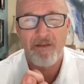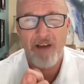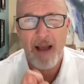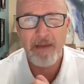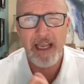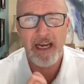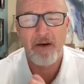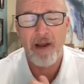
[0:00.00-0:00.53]
if
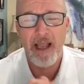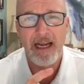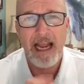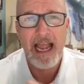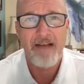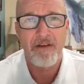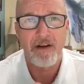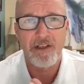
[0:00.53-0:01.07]
I'm getting ready
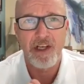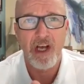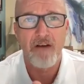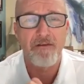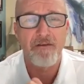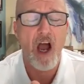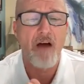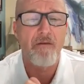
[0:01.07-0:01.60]
to have a
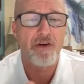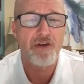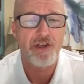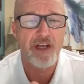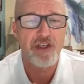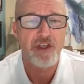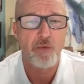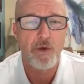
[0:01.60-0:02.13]
tough
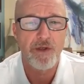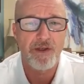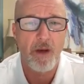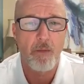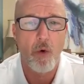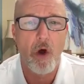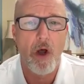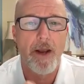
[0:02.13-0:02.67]
conversation with
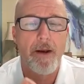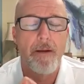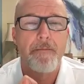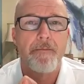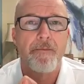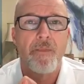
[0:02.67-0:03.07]
someone,